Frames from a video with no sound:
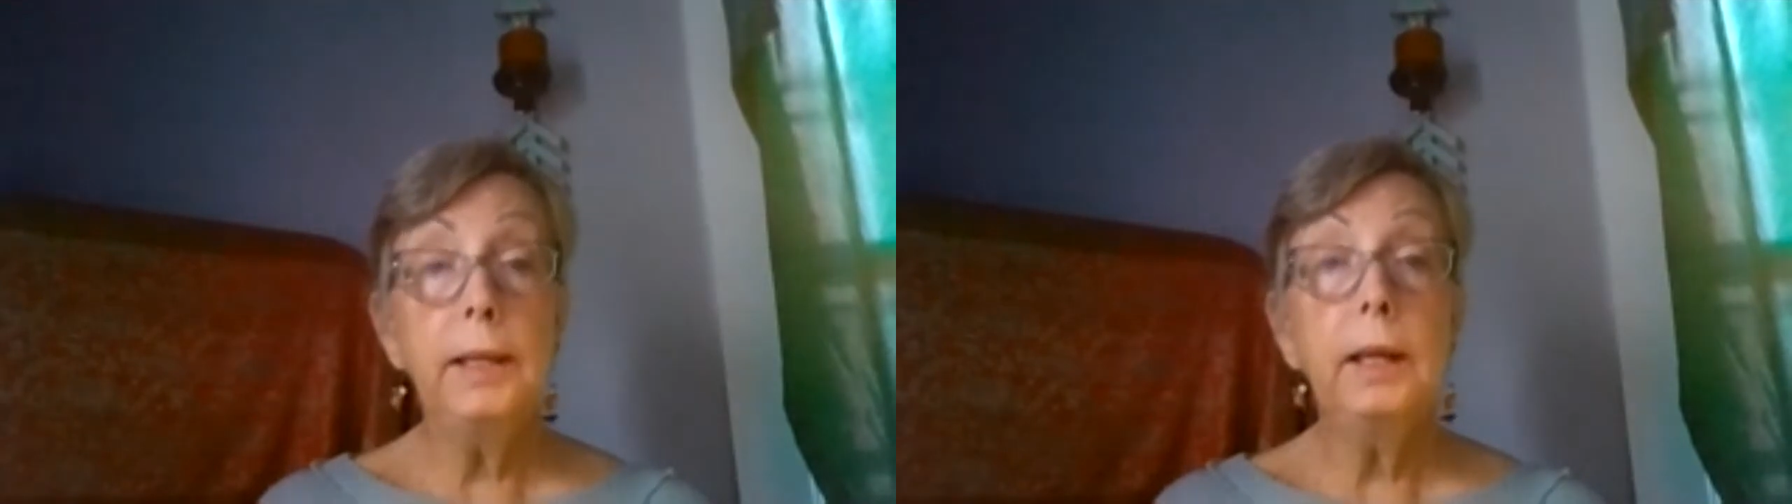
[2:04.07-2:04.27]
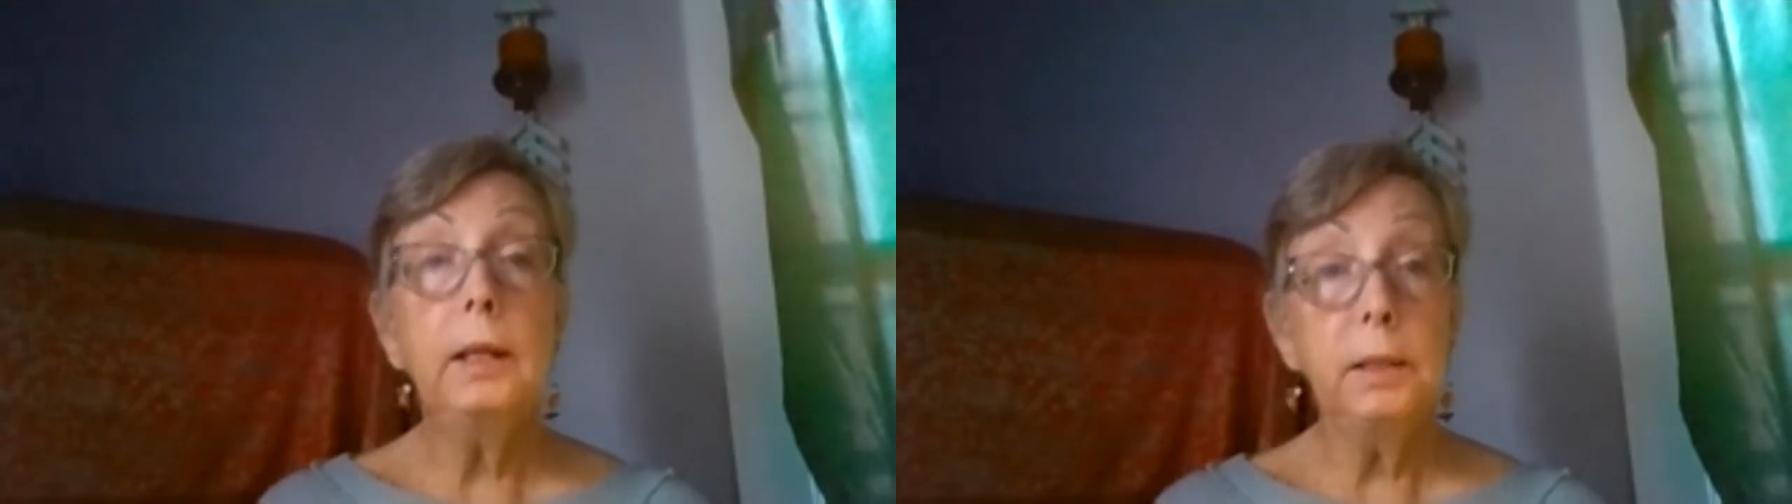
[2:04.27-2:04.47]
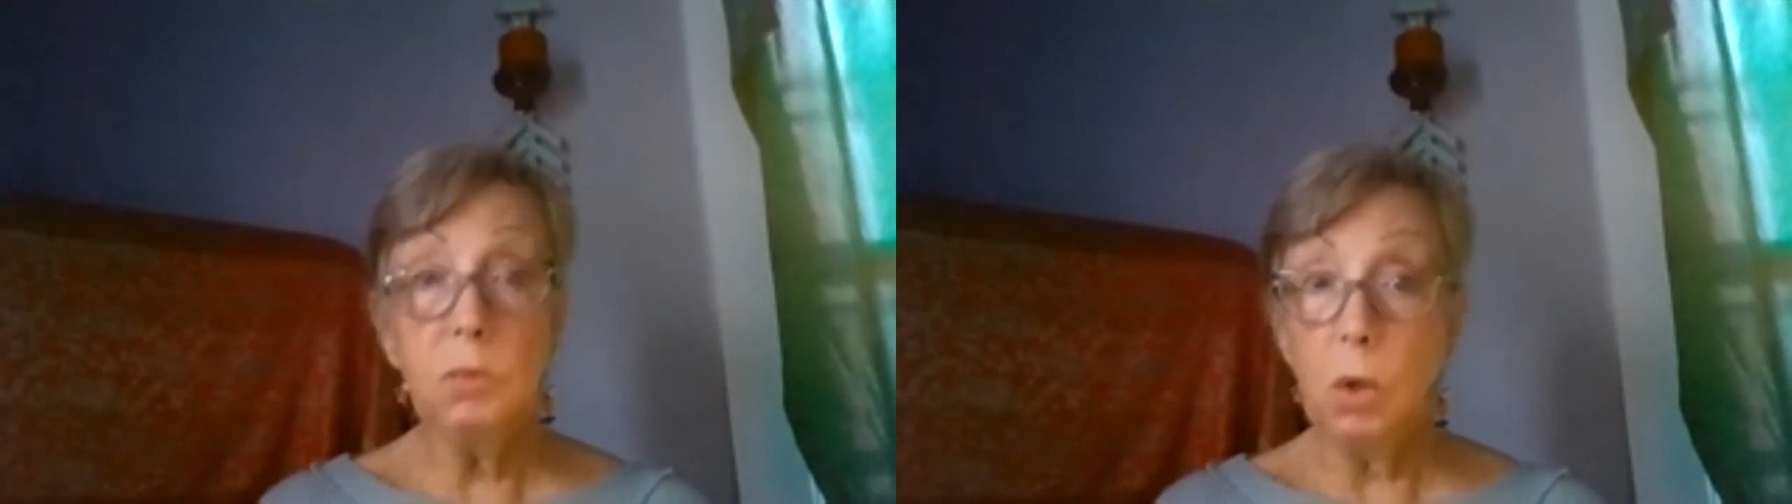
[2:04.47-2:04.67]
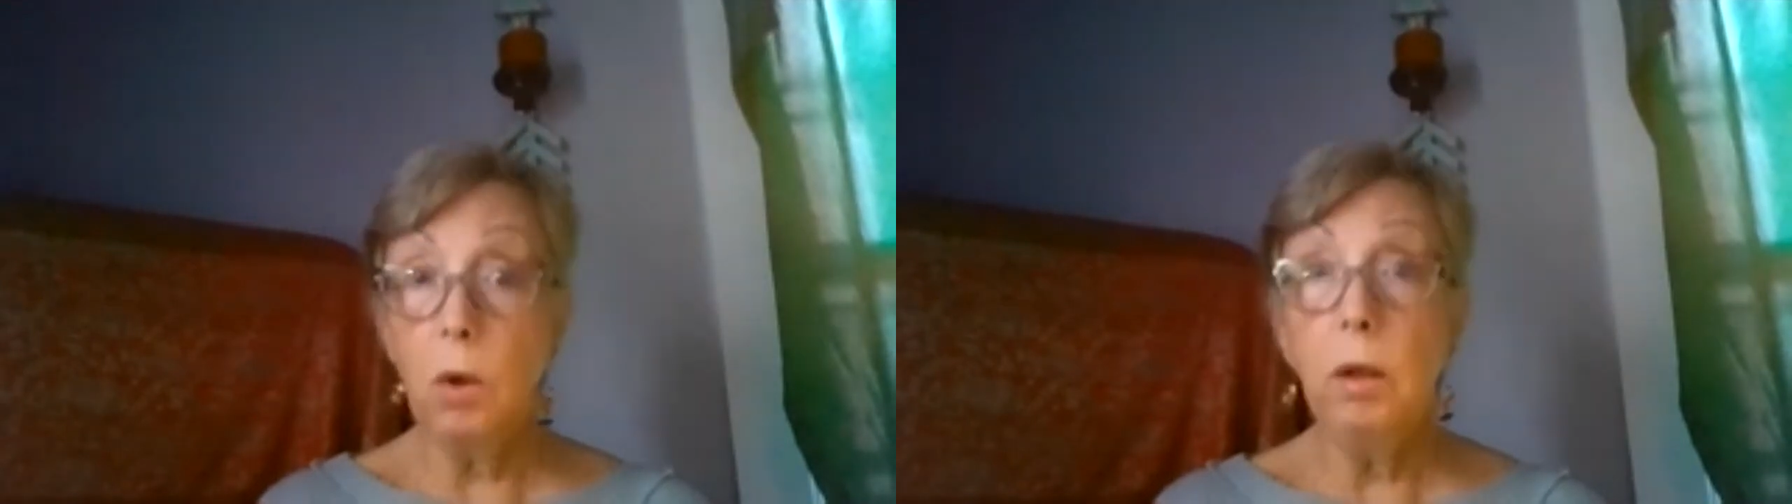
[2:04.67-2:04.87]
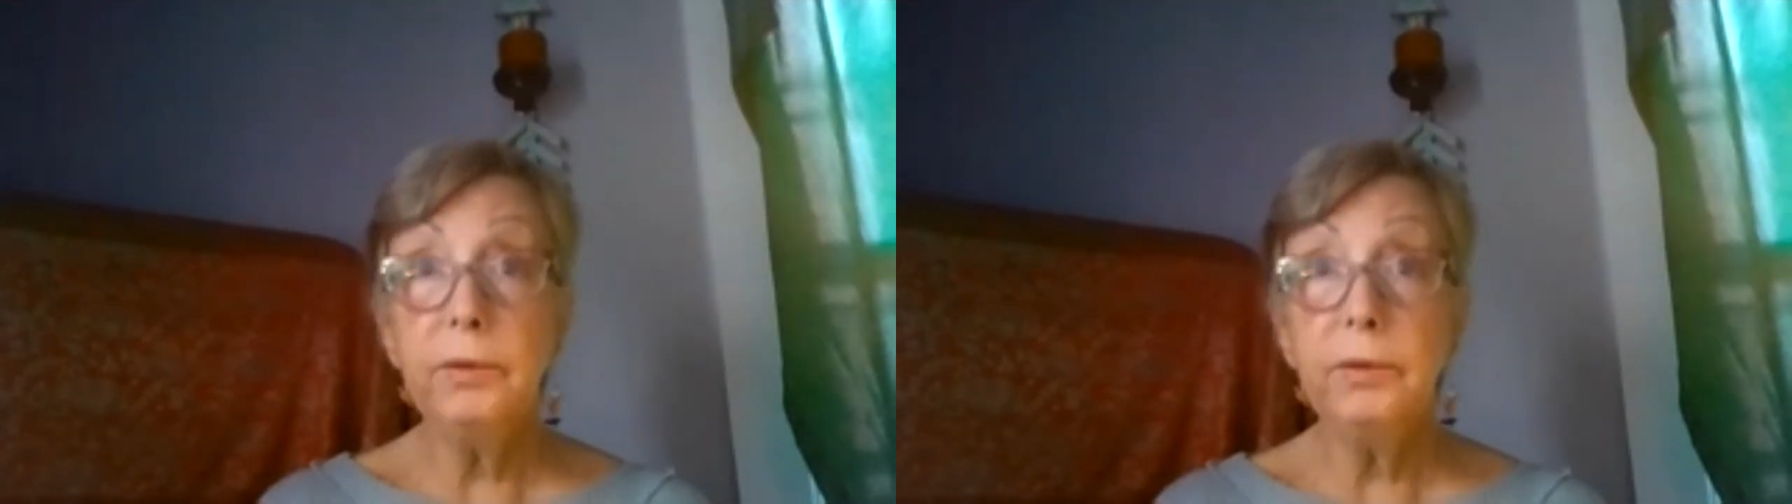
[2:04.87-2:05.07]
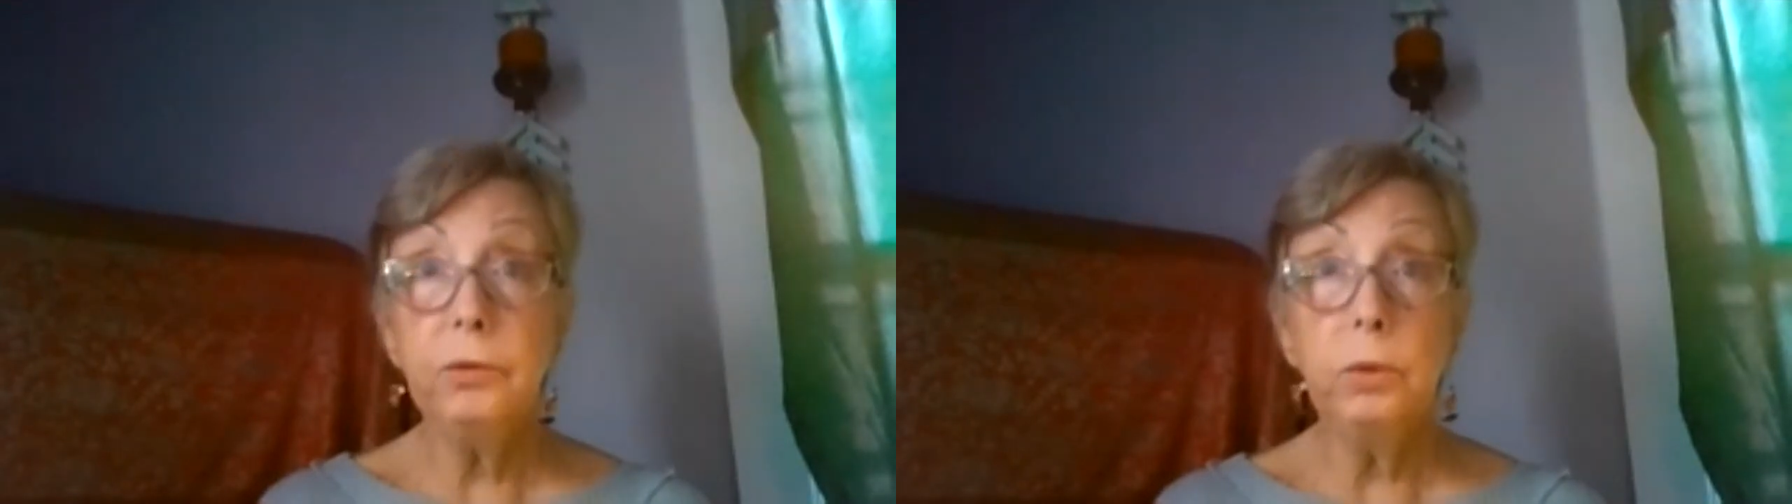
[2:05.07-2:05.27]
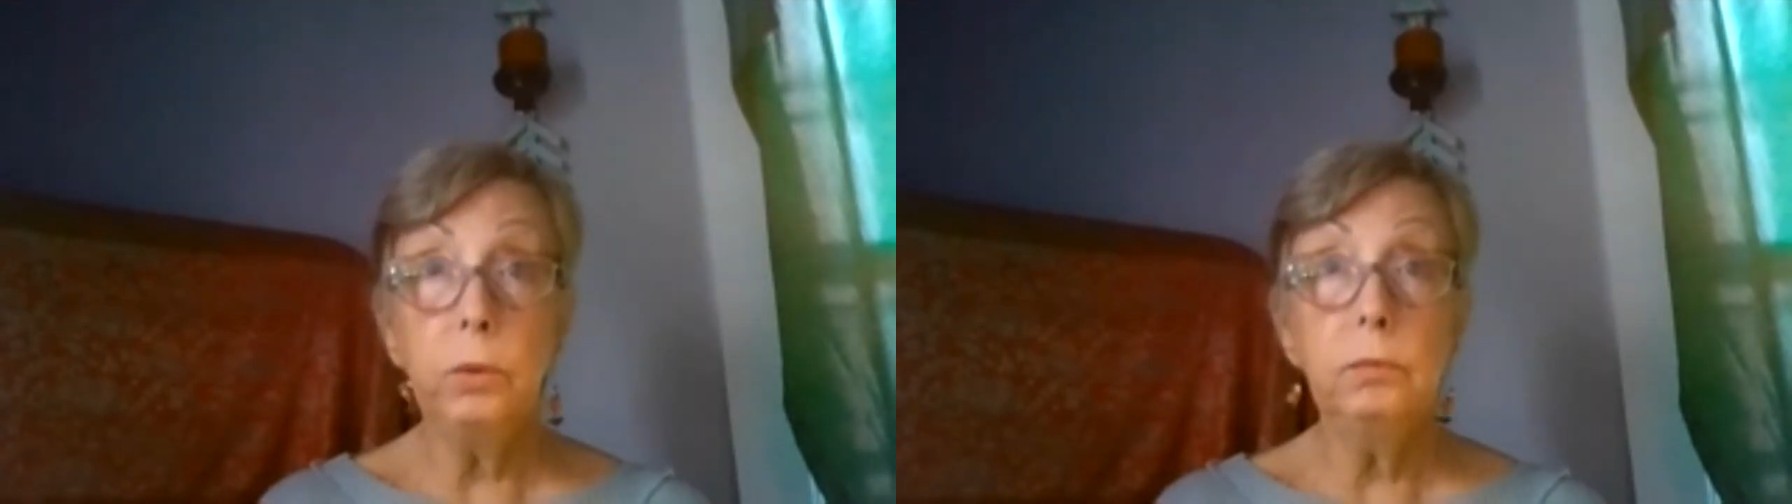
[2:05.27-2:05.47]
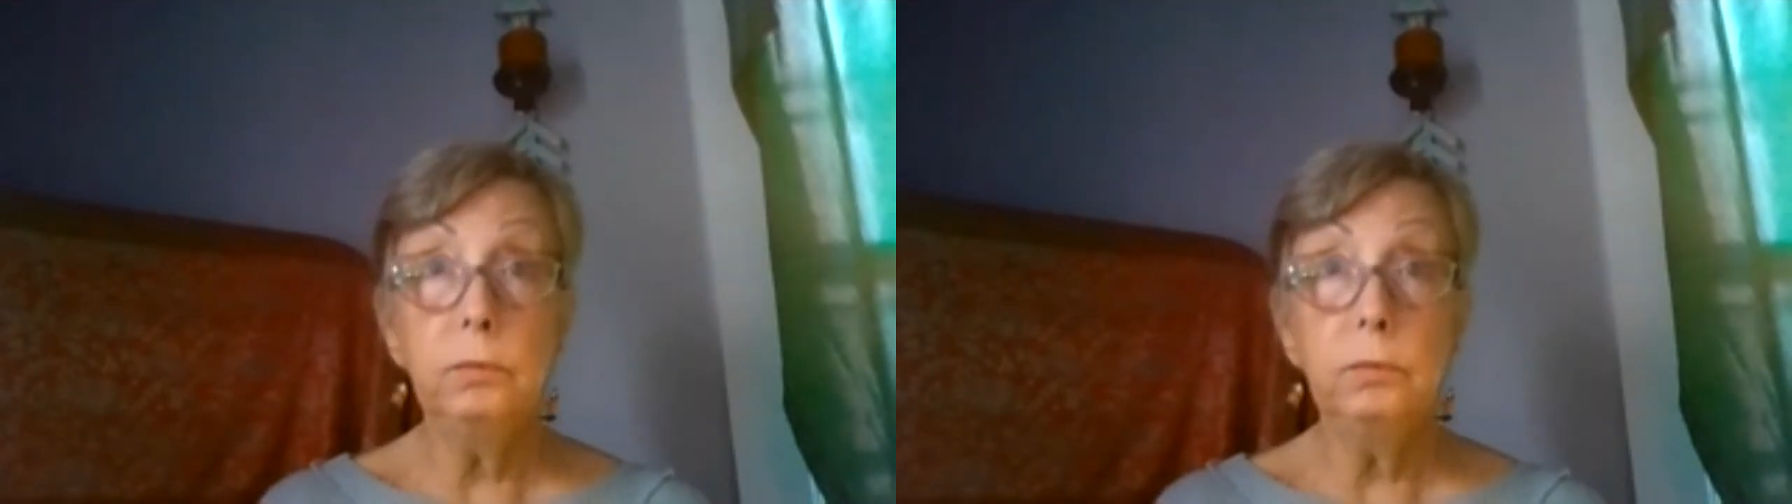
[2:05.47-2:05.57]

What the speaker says: and claimed all the fruit